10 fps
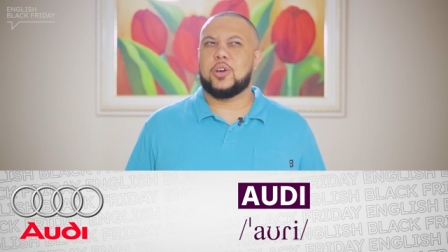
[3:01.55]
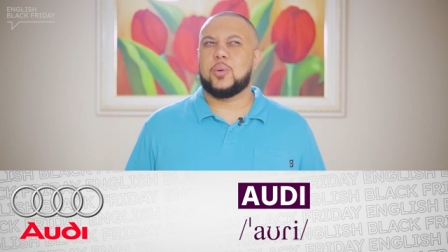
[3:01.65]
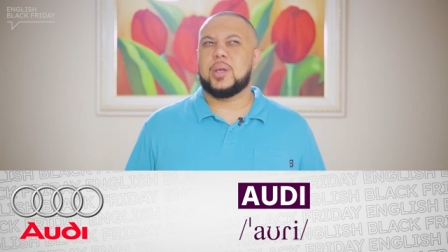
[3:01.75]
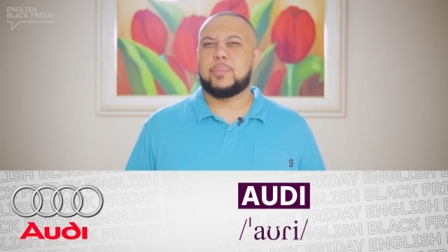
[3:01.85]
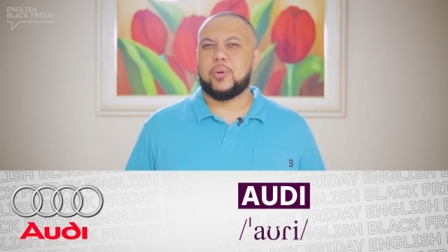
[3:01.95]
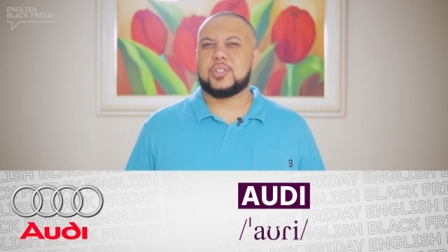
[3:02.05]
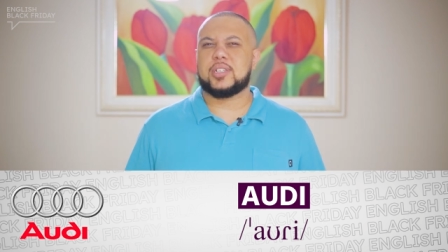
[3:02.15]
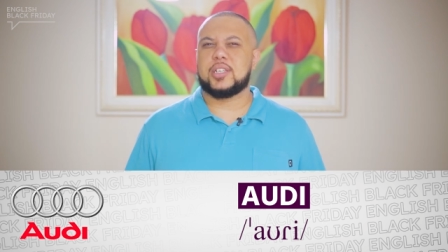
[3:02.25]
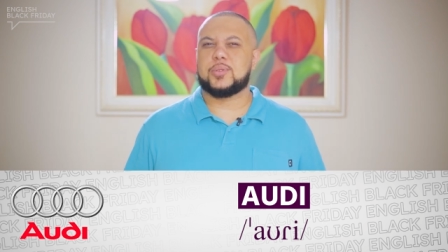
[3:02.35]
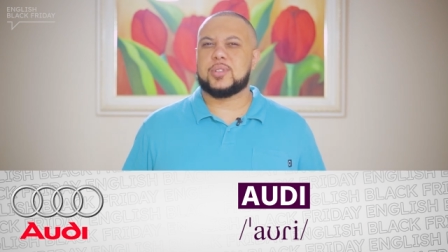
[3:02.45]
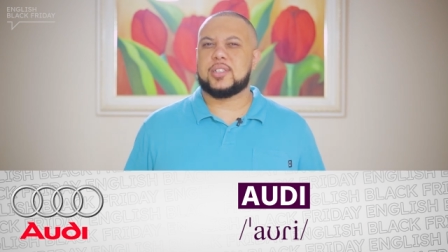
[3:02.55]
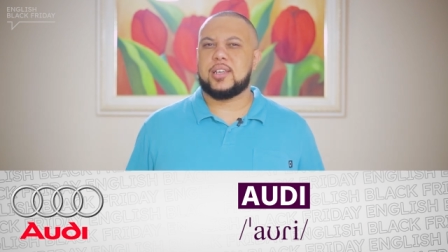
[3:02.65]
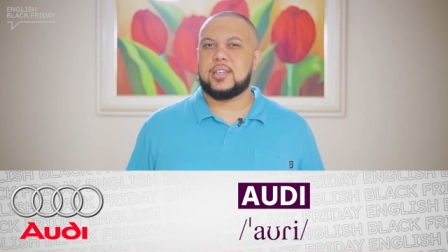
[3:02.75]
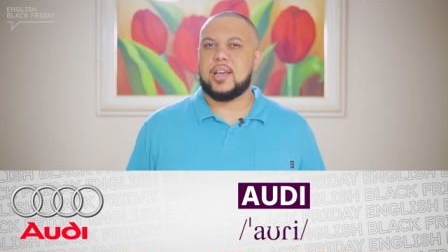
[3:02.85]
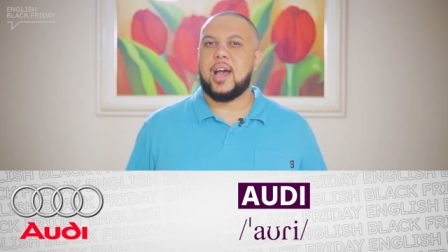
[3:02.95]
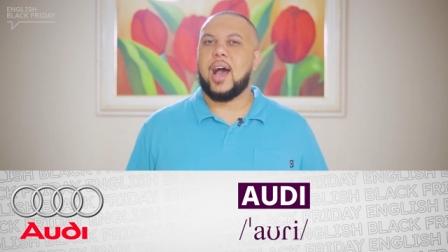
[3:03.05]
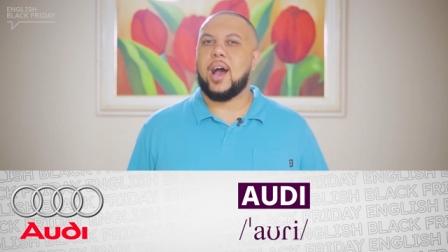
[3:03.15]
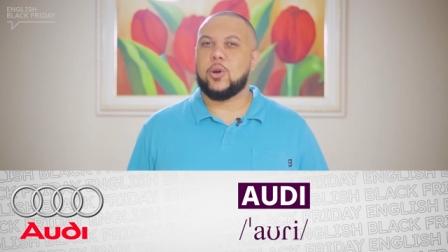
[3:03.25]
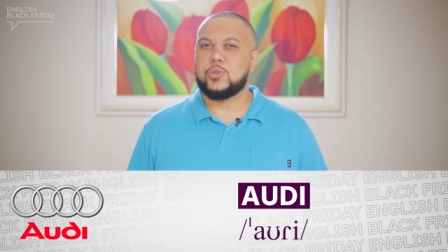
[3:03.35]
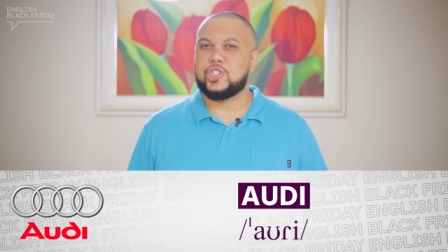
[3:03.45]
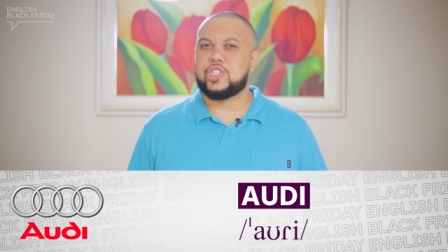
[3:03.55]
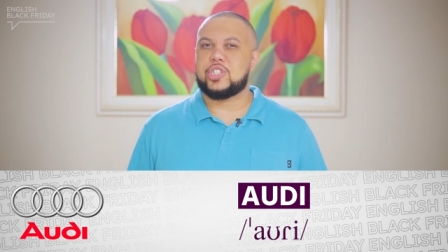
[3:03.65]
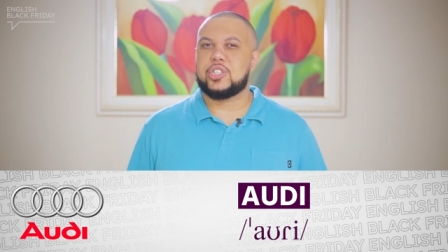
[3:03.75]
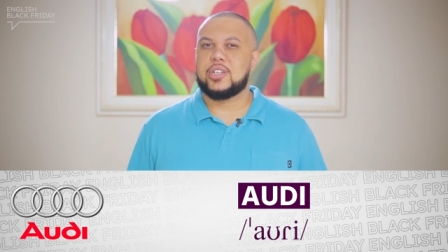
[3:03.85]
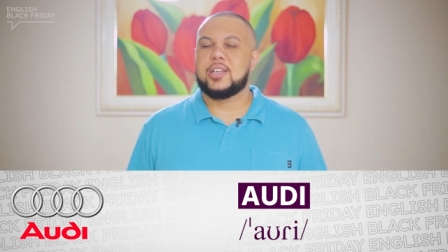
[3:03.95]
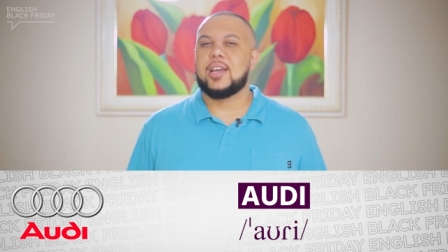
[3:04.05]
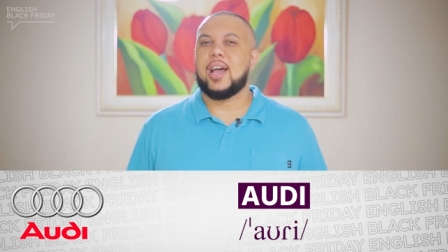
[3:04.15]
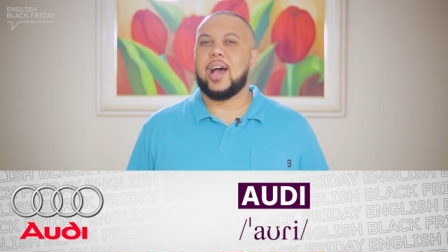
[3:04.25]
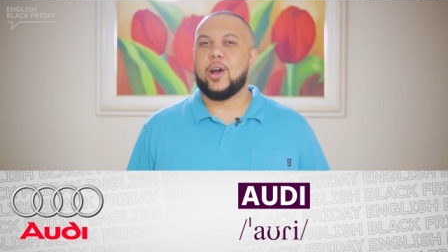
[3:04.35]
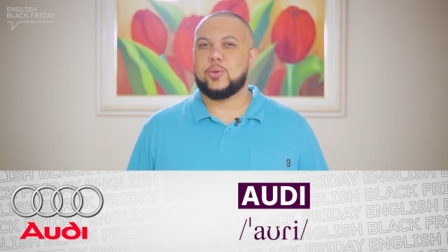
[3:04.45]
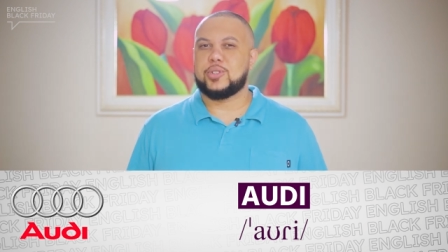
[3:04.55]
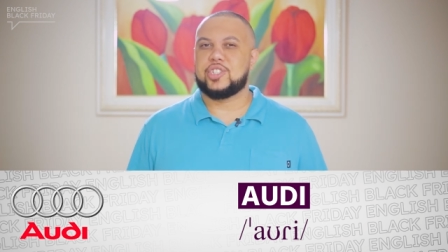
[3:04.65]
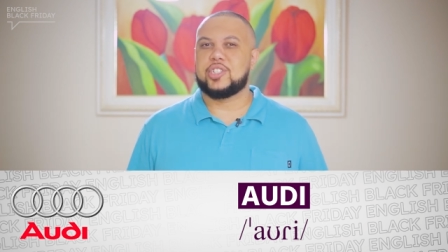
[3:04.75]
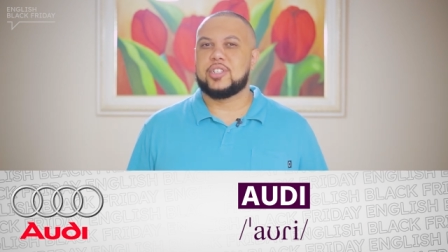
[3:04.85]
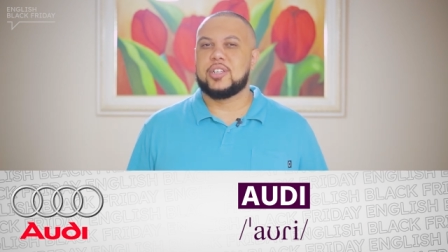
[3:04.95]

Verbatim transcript: know, in Portuguese we say Audi. Audi.